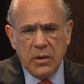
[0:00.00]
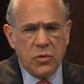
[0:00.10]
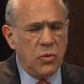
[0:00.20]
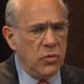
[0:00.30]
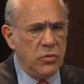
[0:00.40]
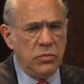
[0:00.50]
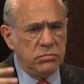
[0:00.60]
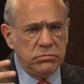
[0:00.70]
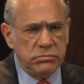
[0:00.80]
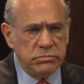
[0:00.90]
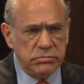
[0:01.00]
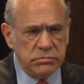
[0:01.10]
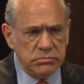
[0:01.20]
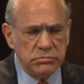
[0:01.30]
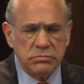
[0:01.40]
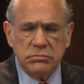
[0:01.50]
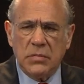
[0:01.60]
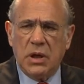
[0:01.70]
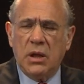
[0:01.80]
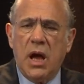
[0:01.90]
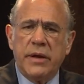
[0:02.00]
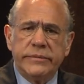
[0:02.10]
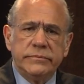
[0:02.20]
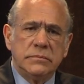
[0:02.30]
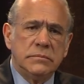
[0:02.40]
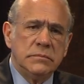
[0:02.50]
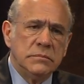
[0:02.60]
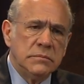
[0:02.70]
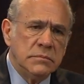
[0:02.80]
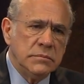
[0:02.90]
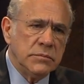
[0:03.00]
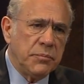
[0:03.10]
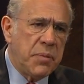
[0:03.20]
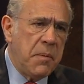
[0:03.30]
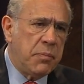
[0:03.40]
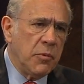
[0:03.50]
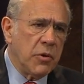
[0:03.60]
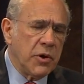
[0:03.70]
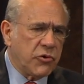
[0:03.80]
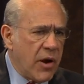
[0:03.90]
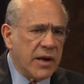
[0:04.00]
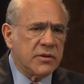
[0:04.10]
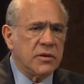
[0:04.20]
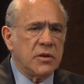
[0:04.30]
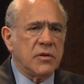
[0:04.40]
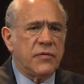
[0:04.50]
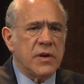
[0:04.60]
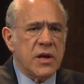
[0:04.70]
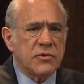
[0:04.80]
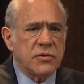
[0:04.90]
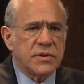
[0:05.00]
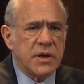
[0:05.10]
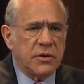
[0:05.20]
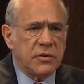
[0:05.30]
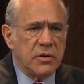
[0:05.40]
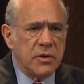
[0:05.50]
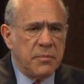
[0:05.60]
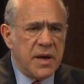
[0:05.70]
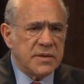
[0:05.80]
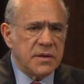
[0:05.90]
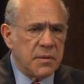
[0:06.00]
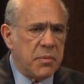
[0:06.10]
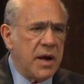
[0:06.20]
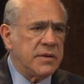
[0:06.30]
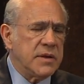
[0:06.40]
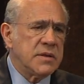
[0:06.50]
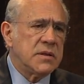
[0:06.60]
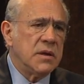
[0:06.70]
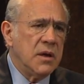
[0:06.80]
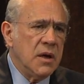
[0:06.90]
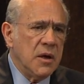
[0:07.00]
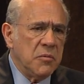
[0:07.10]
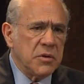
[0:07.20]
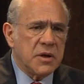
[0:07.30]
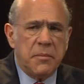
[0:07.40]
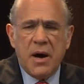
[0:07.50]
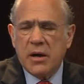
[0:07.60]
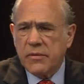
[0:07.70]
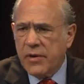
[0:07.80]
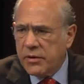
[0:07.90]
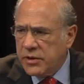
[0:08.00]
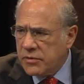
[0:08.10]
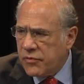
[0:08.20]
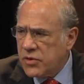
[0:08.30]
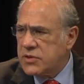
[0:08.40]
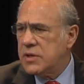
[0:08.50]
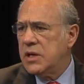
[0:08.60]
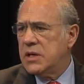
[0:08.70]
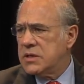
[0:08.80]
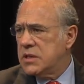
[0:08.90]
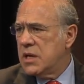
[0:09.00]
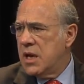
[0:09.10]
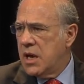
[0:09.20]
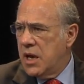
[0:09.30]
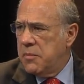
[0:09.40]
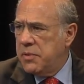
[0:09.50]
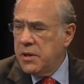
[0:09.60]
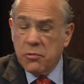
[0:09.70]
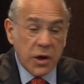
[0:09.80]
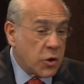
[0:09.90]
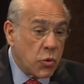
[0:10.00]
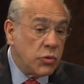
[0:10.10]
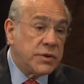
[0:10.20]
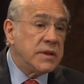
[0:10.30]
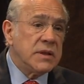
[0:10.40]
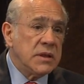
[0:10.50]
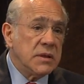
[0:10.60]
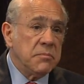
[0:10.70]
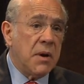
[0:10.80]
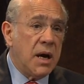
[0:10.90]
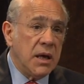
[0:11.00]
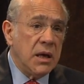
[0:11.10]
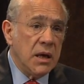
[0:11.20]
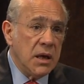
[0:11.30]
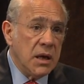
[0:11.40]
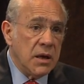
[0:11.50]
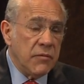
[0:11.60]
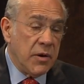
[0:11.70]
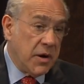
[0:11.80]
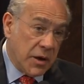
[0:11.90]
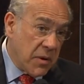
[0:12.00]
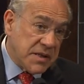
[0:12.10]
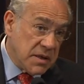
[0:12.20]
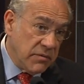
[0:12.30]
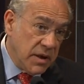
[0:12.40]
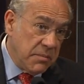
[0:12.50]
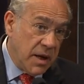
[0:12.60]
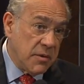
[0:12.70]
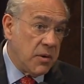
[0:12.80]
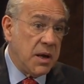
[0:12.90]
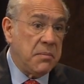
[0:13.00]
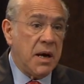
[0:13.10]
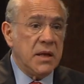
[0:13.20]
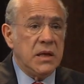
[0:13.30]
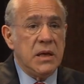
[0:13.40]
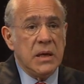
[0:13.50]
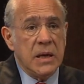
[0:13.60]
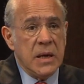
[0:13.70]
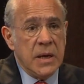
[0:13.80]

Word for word: grew a lot. People were attracted to the financial sector. The best and the brightest would come out of our universities and be recruited by, very aggressively, by the way, by the